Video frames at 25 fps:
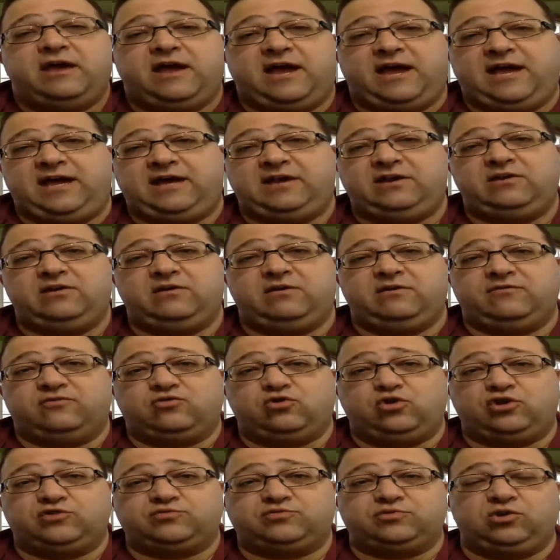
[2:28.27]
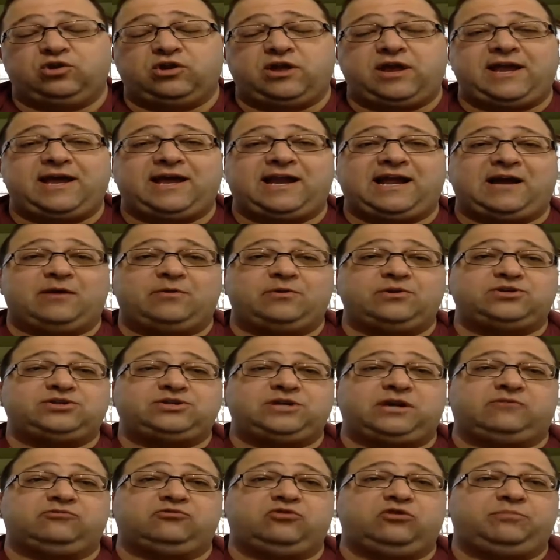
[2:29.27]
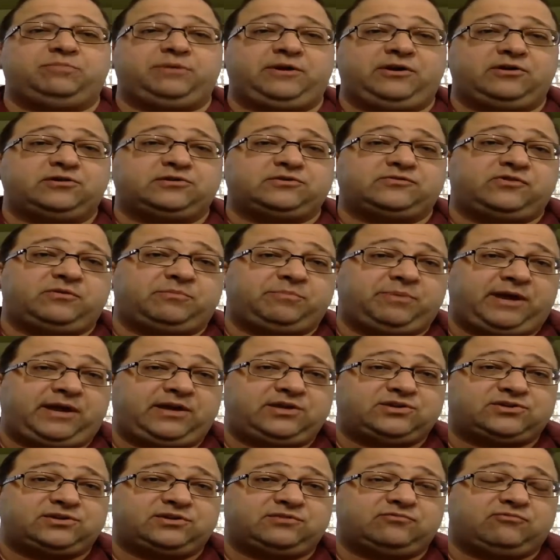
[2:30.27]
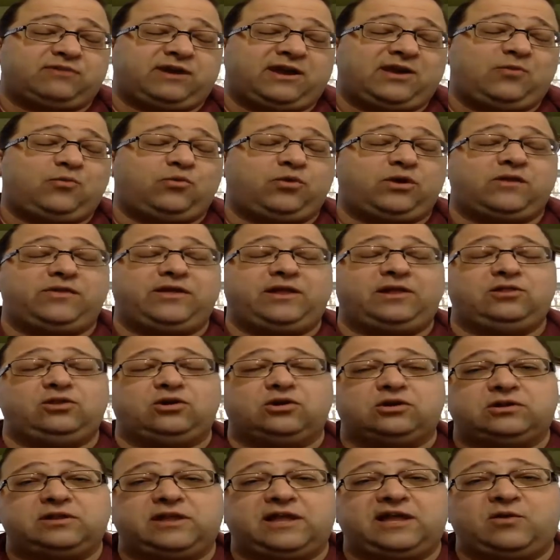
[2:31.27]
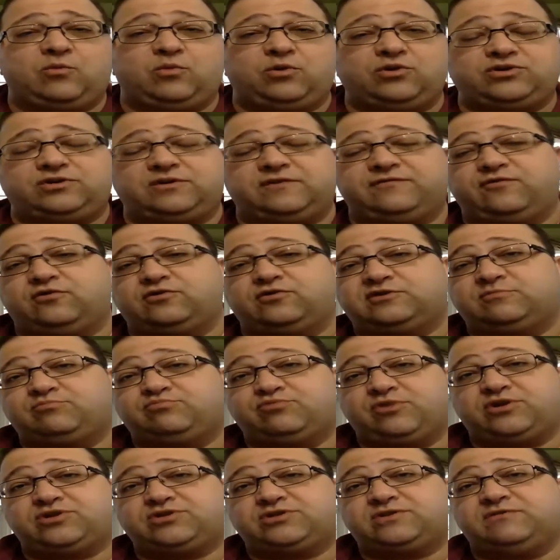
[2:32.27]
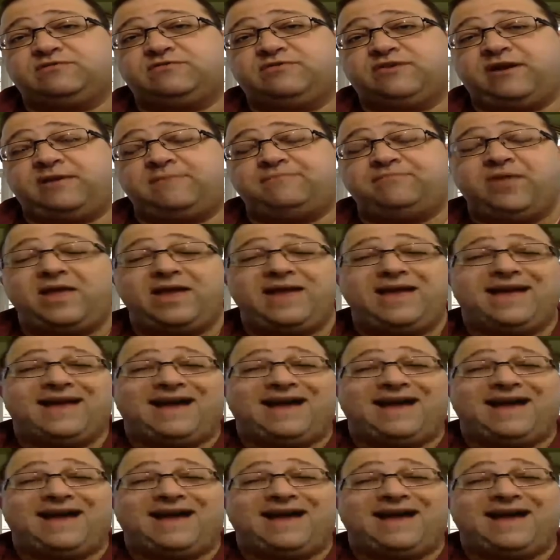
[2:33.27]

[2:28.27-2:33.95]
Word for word: And of course, we're looking at our general appearance of the patient, right? What do they look like? What's your first impression of them?